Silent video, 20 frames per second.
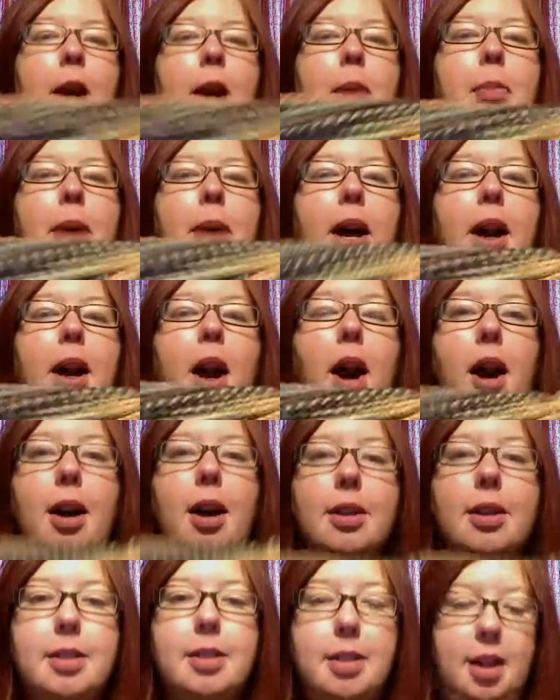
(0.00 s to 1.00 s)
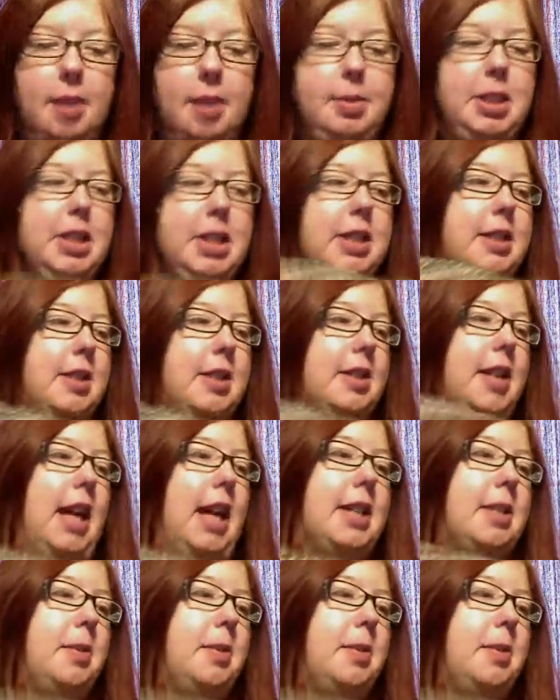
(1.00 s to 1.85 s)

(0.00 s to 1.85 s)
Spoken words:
But let me just discuss.